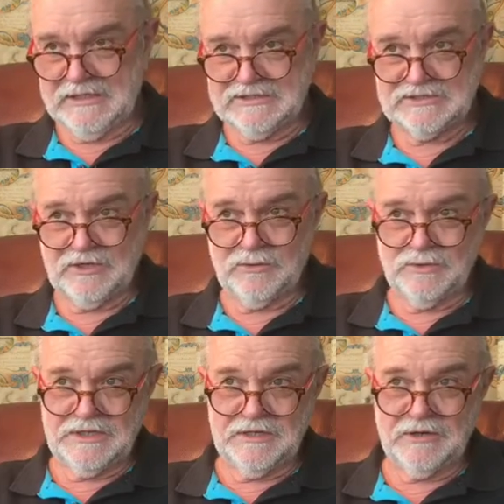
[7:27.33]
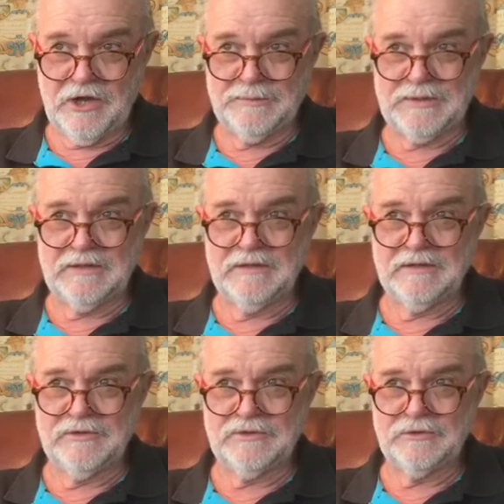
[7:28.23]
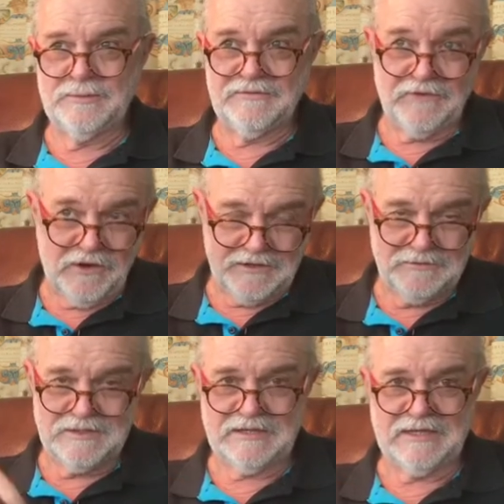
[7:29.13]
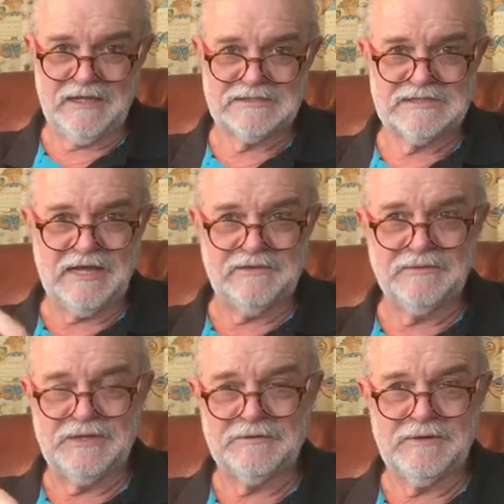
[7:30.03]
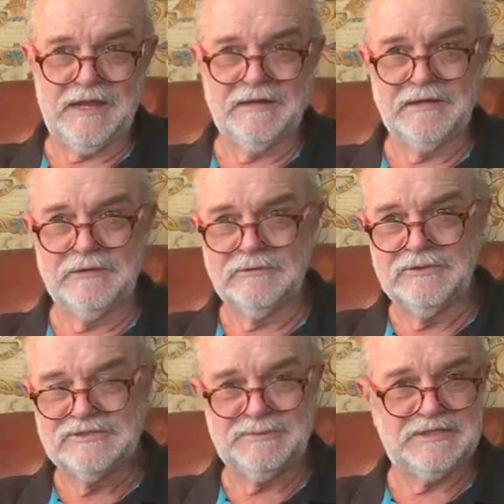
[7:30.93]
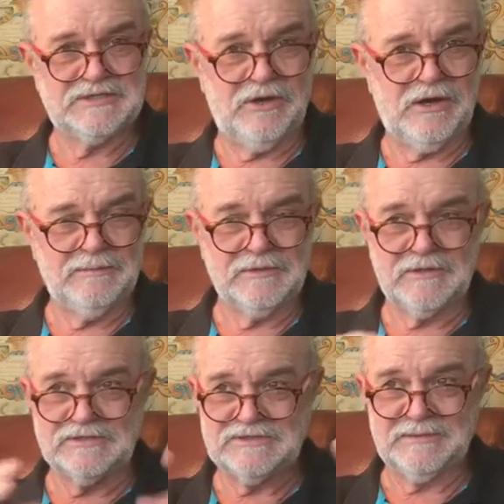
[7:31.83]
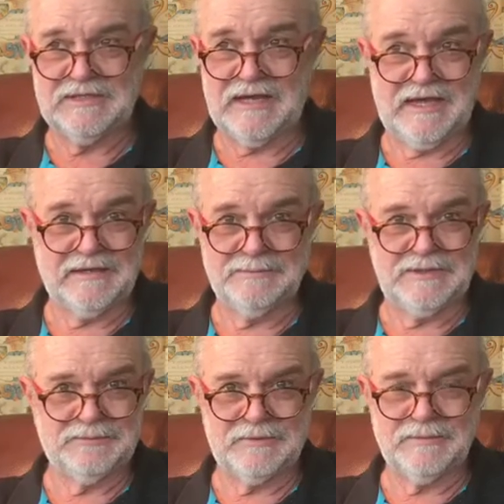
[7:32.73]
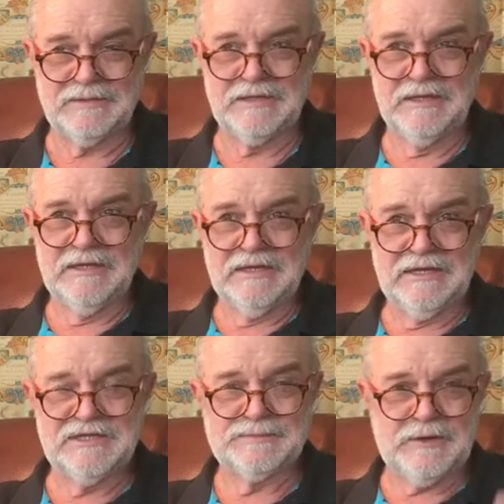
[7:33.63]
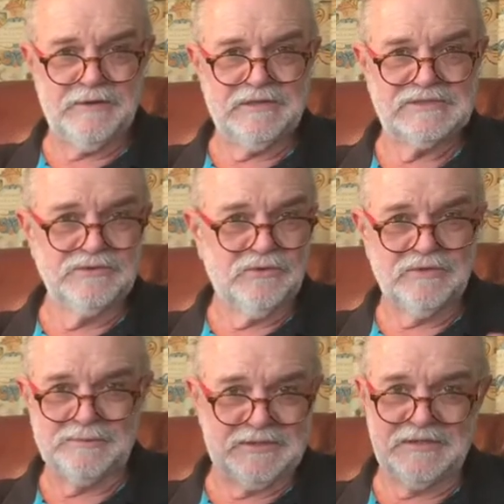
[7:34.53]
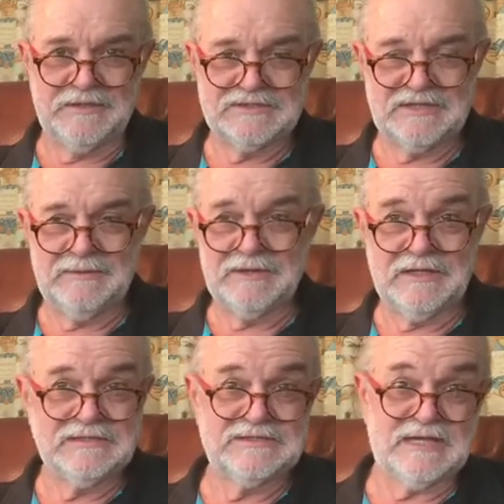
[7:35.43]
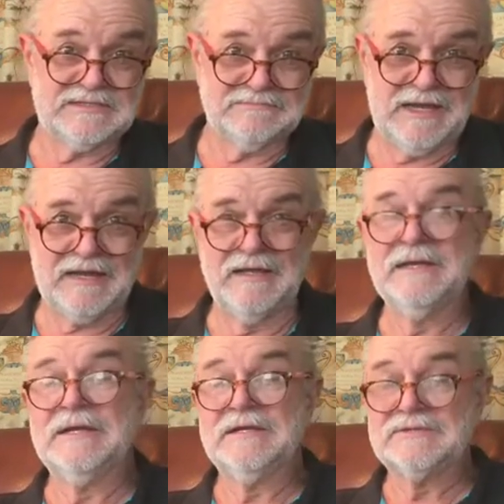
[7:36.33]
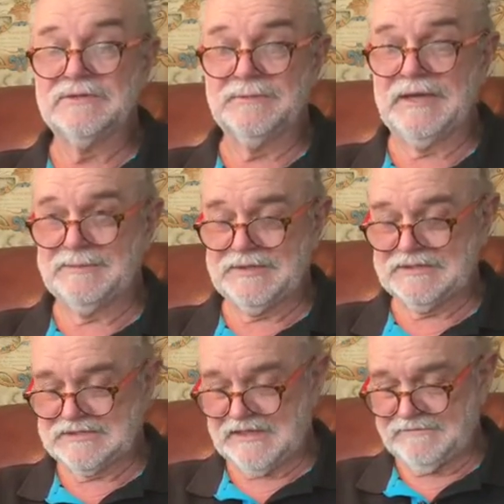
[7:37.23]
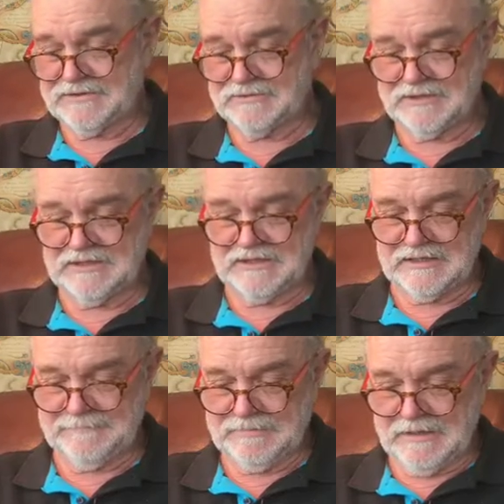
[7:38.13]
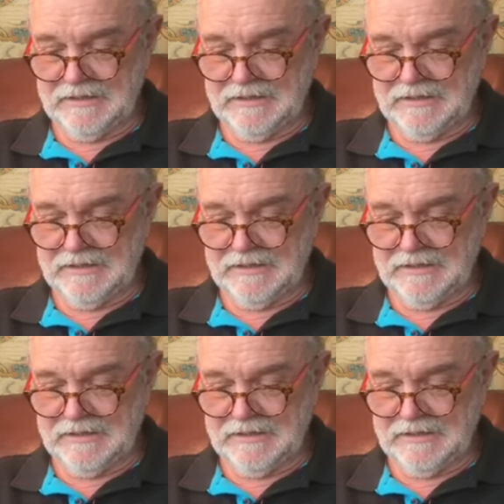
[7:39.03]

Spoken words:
So we're hoping that Uku will be fine. He'll get down south, he'll get around it. He'll lose a bit of time. It'll cost him a day and a bit probably in his progress north, but in the scheme of things, doesn't matter. It's all about being safe and trying to get there.